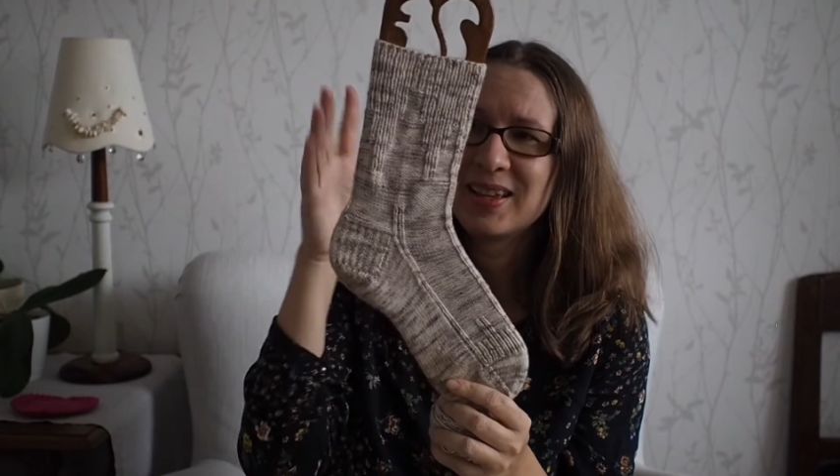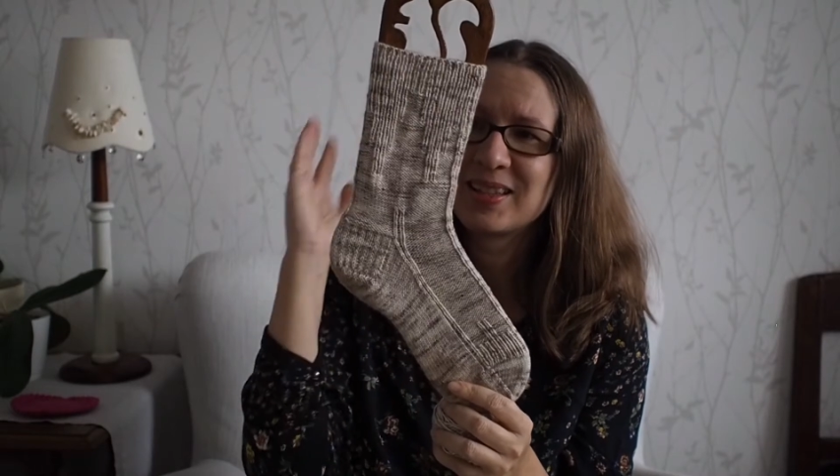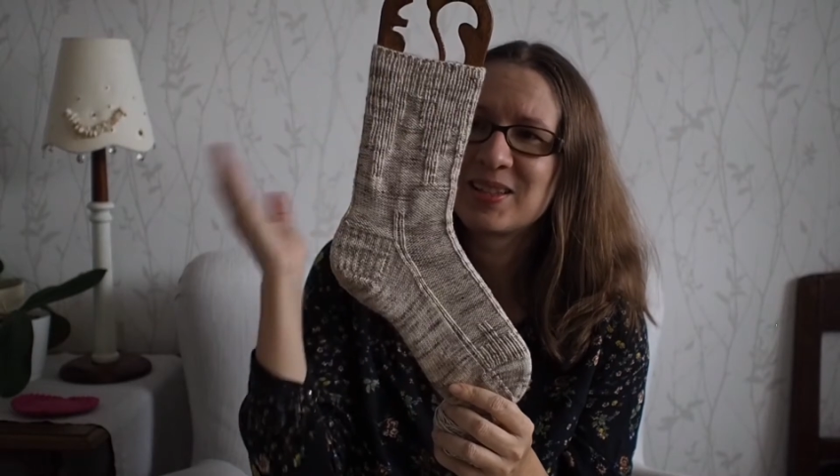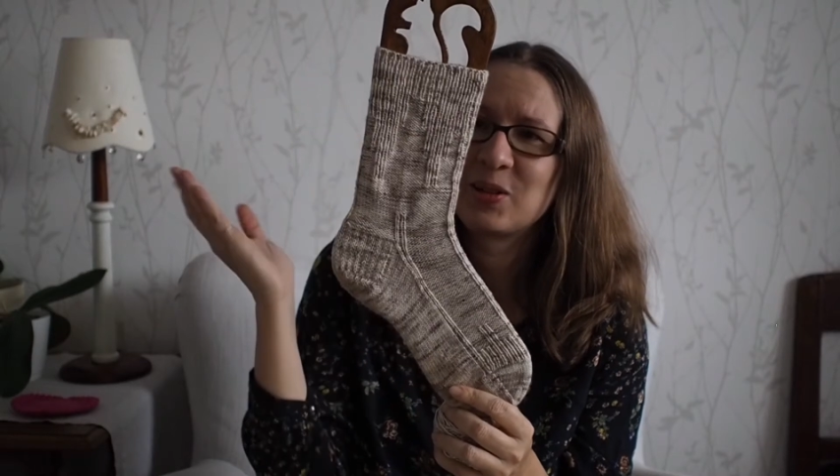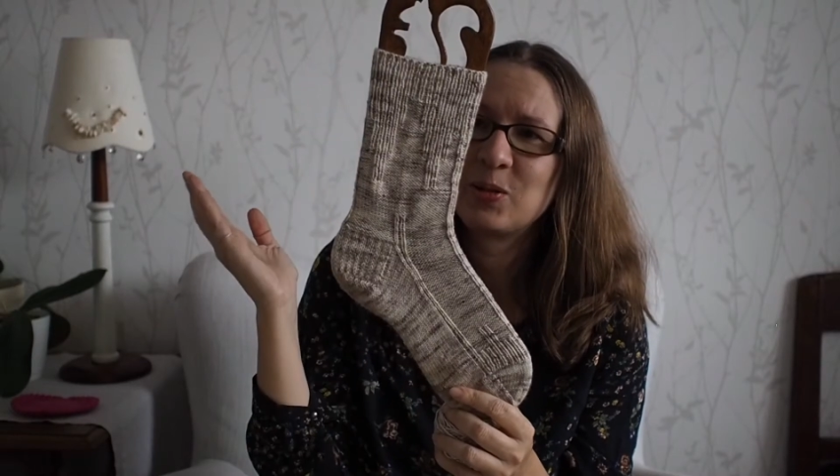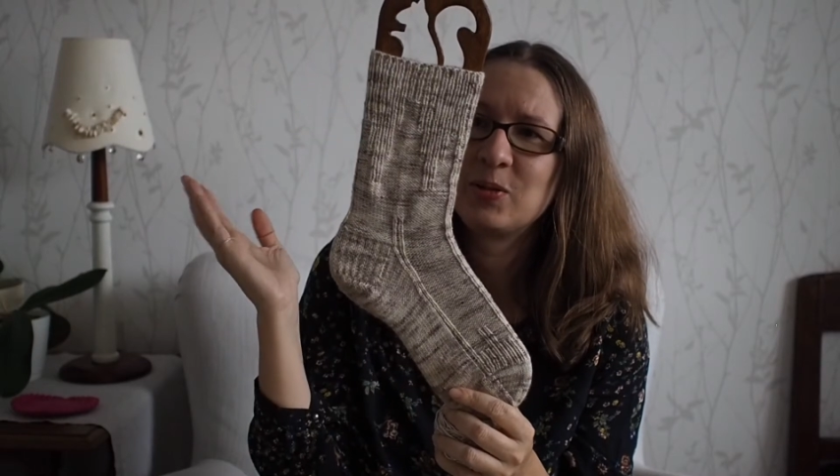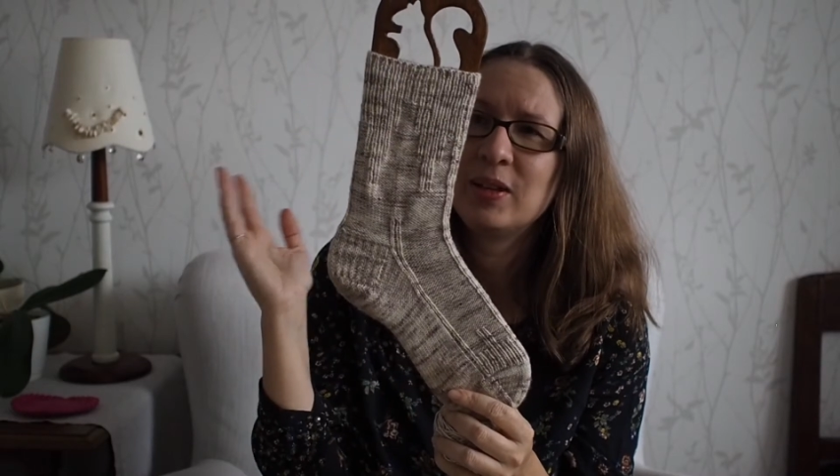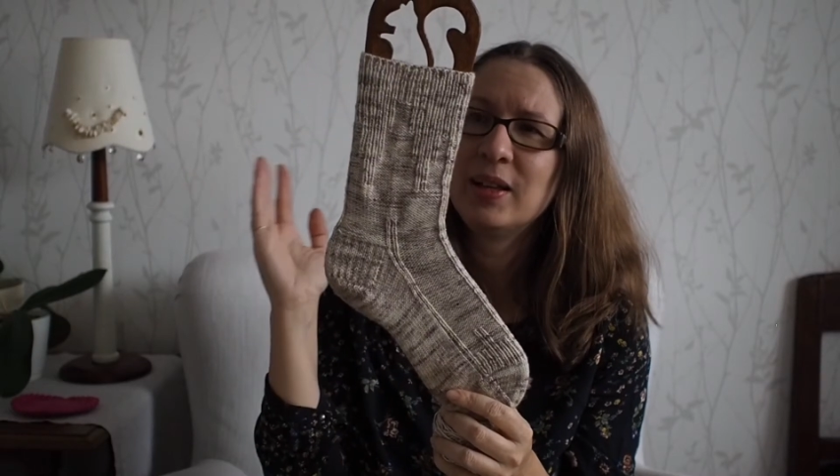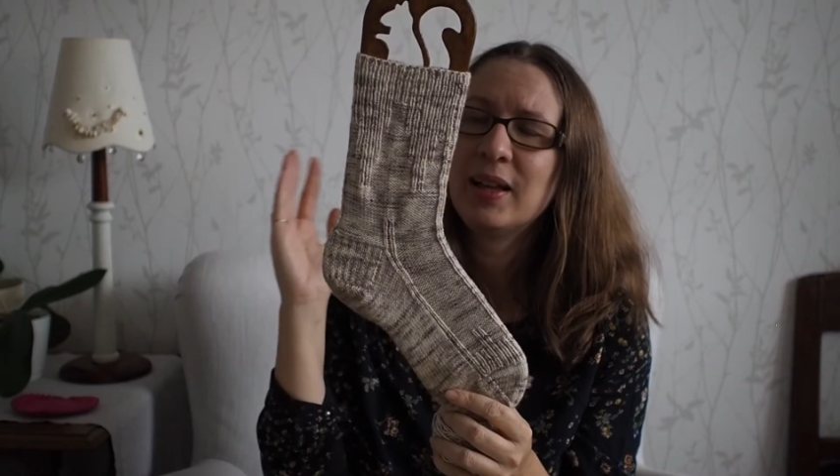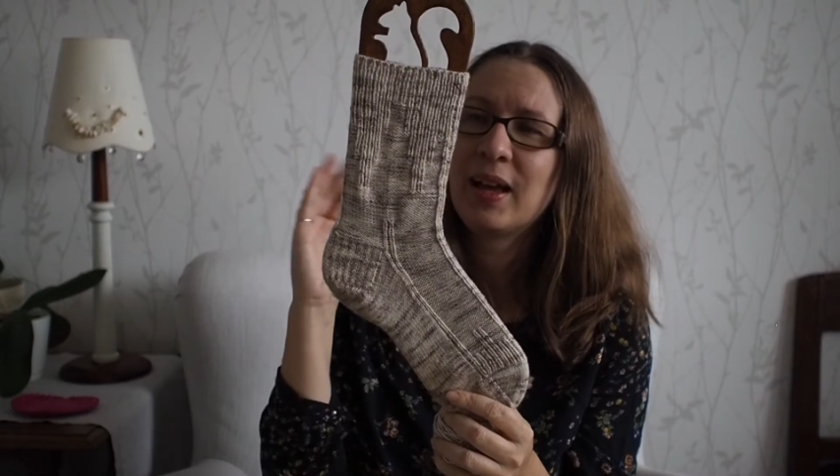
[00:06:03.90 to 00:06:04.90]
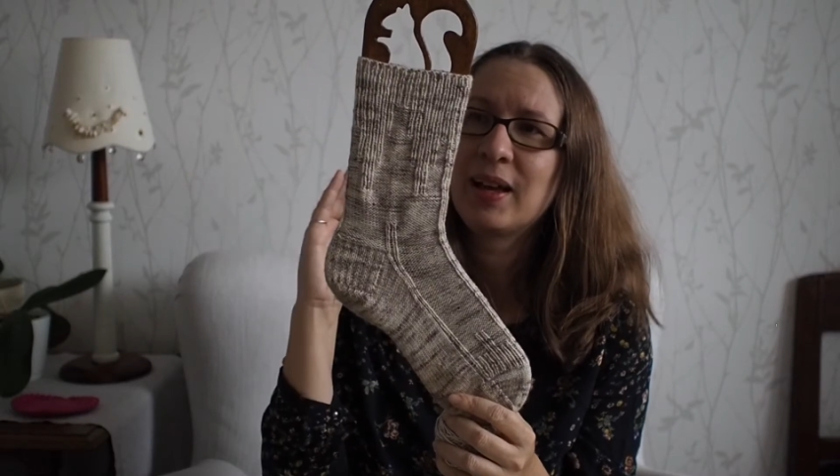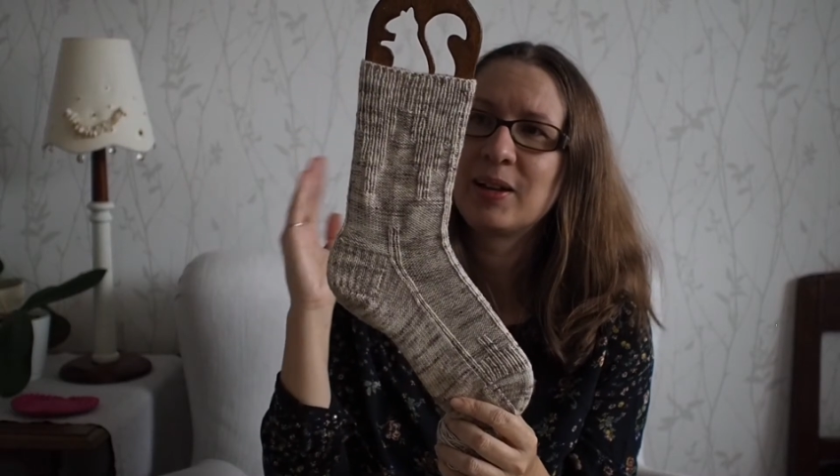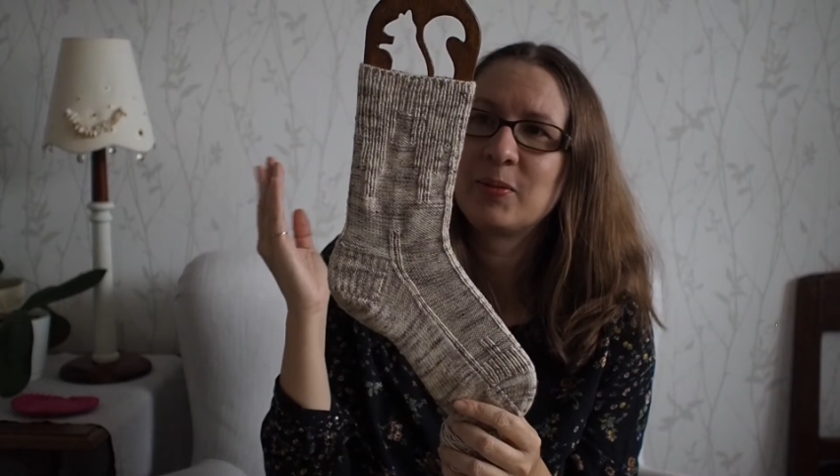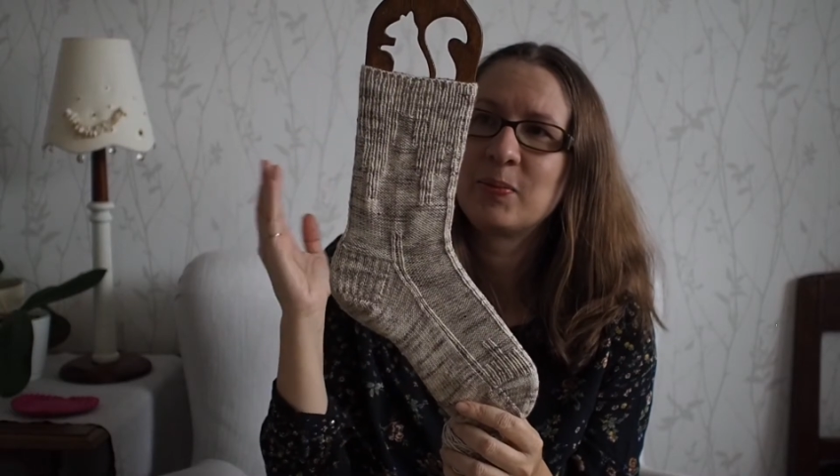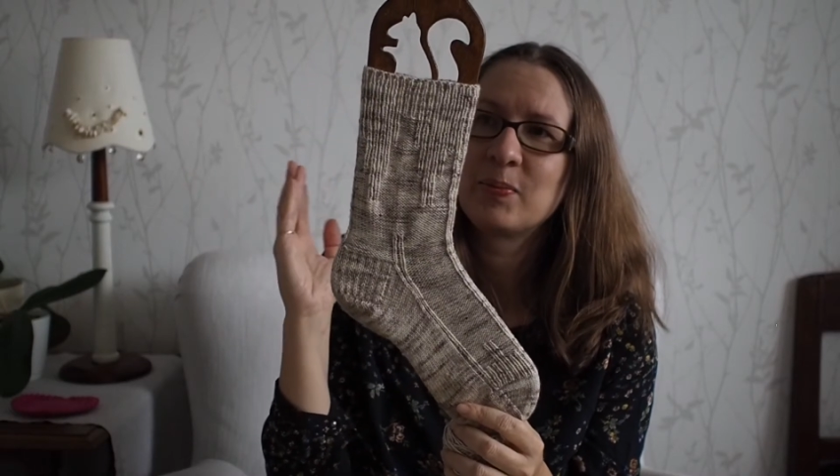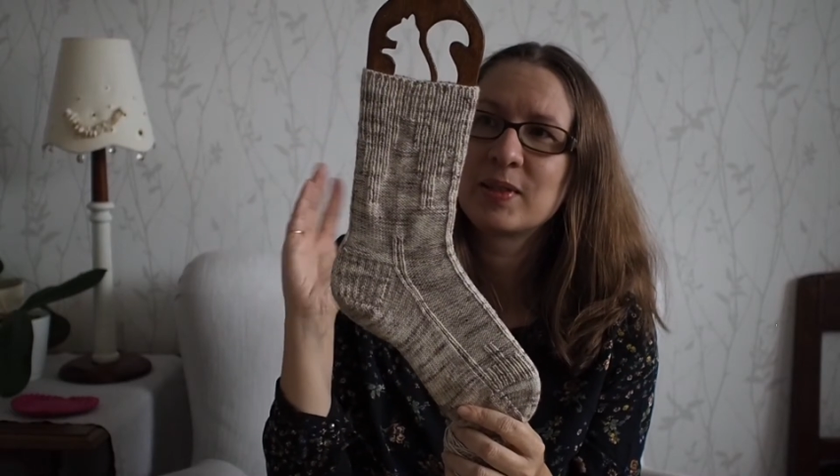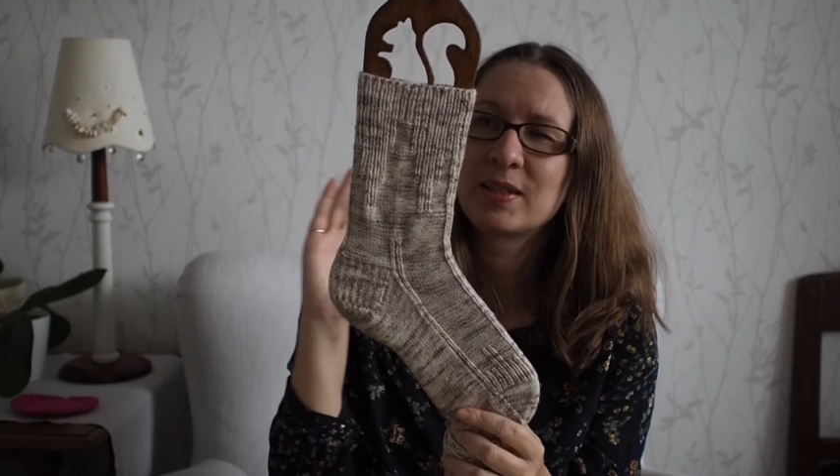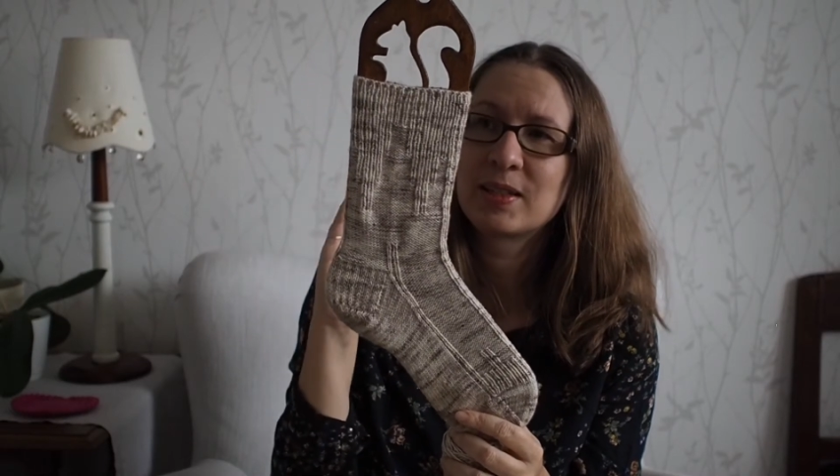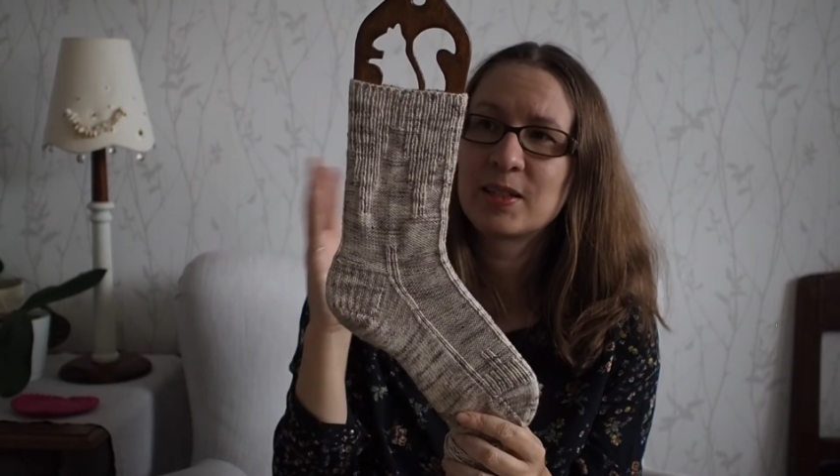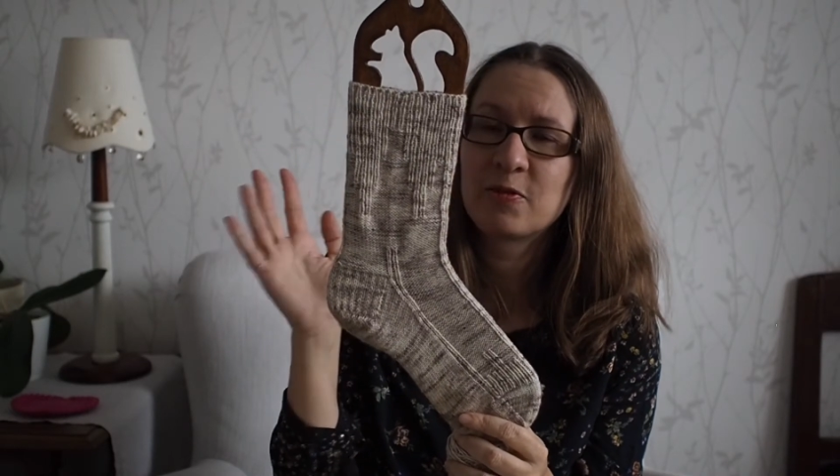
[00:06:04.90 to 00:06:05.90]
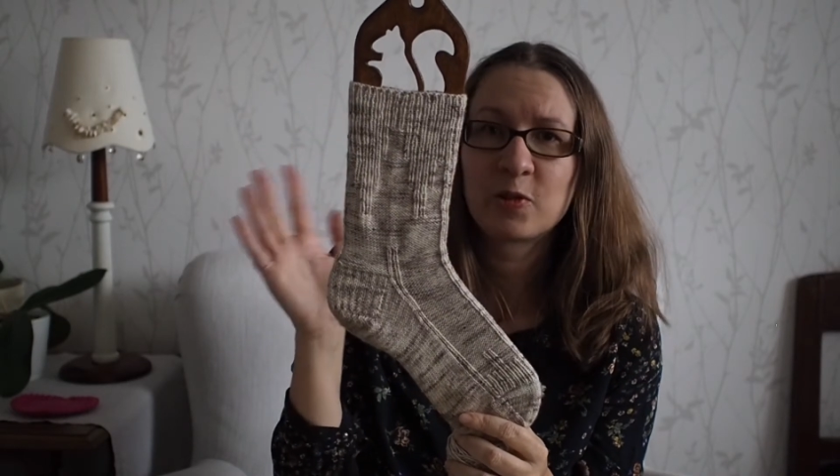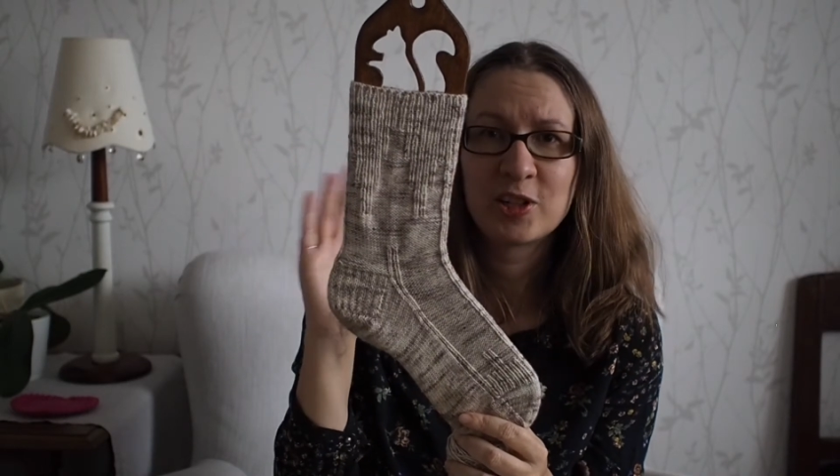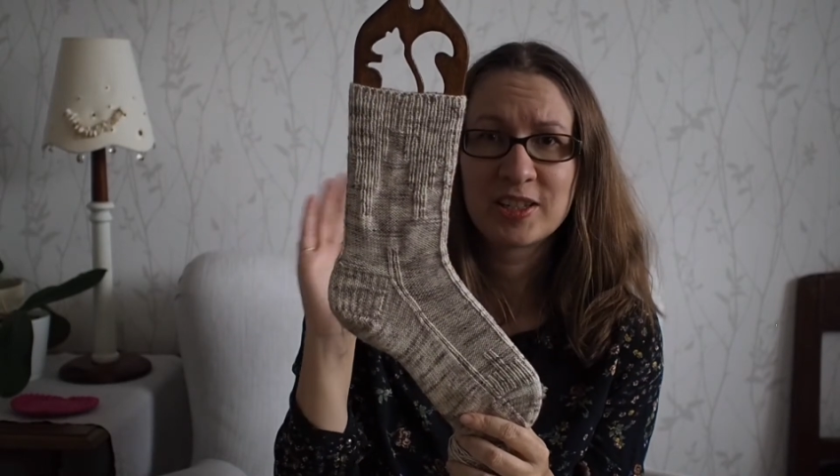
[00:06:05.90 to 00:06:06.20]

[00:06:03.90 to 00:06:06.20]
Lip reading: So 64